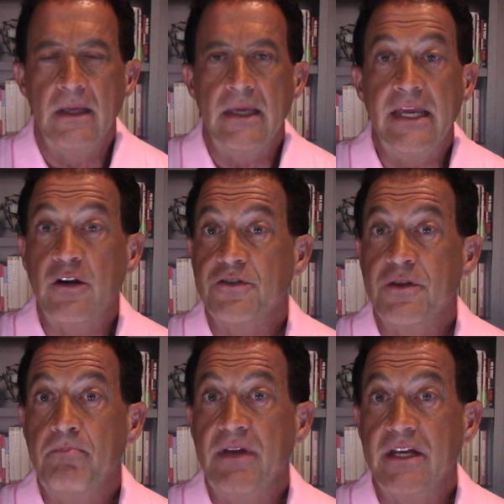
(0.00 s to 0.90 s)
Here's
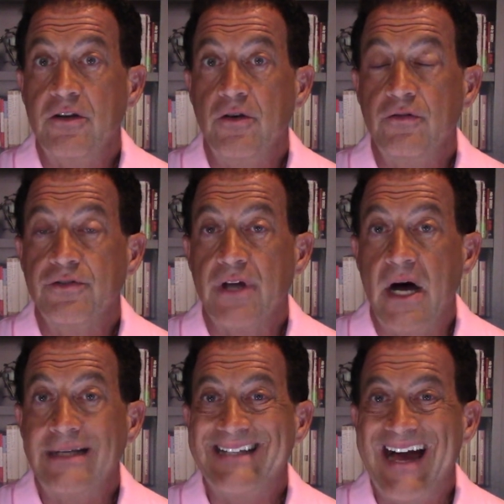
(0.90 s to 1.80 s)
the big news
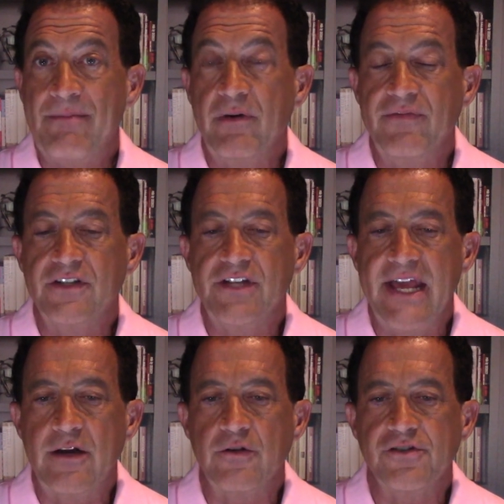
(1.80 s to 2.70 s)
on top of the
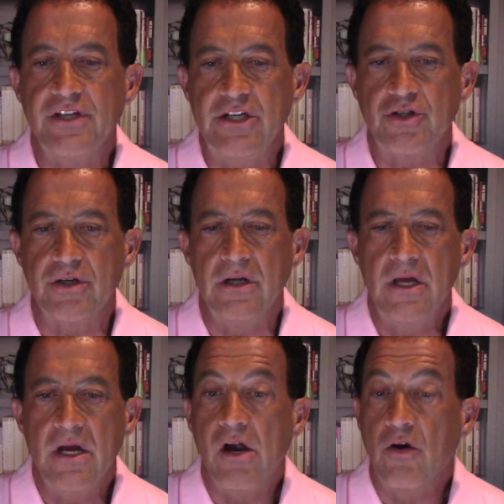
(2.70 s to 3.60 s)
tanker seizure.
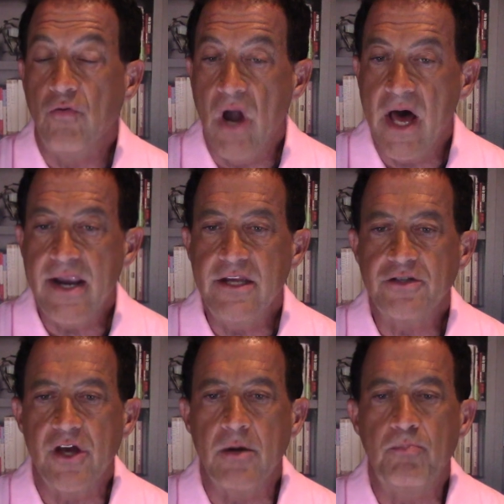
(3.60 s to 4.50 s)
Iran is
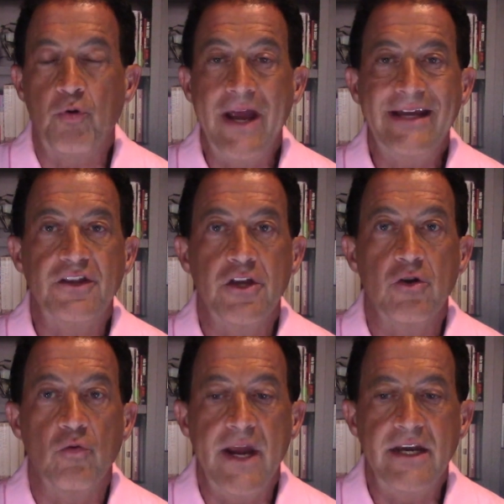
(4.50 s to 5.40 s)
going to break the
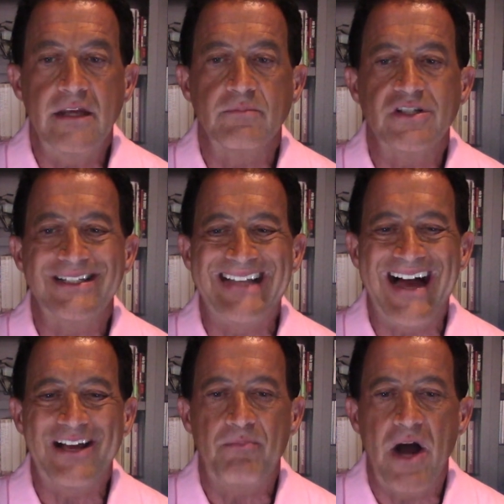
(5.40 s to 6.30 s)
uranium
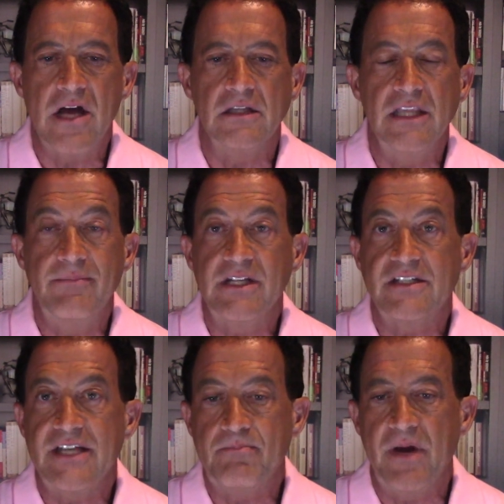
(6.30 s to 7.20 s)
stockpile limit
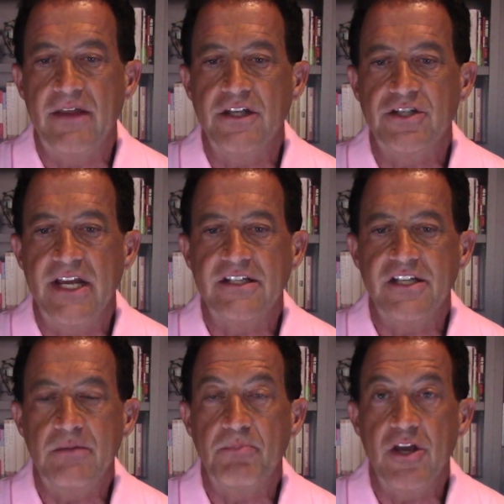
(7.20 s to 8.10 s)
set by the
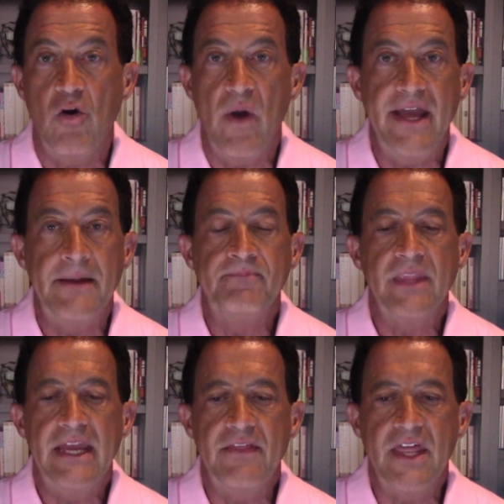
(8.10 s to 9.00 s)
JCPOA
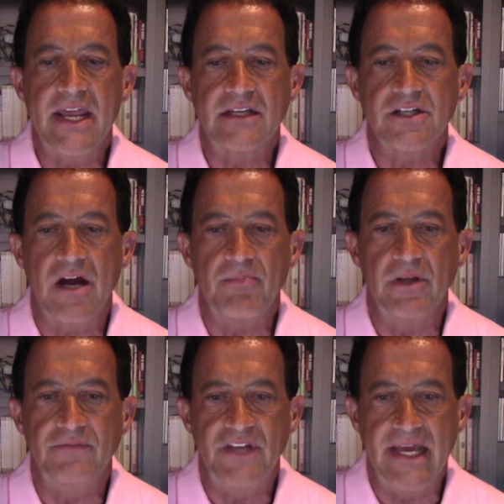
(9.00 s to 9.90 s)
in the next couple
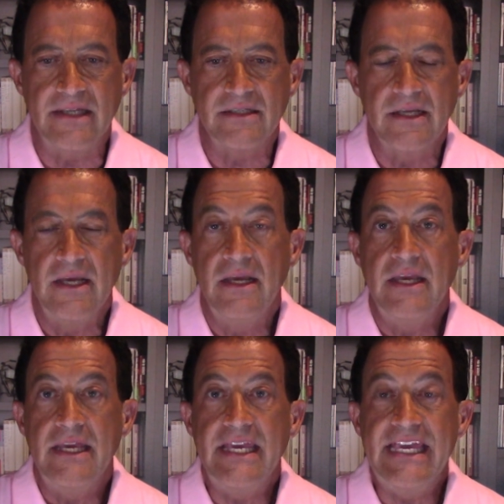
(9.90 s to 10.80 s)
of days.
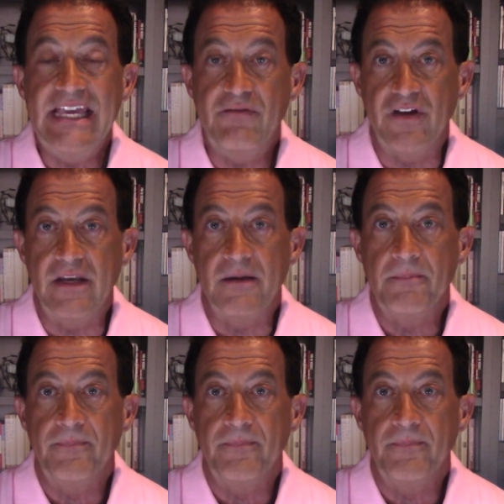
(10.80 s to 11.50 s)
Even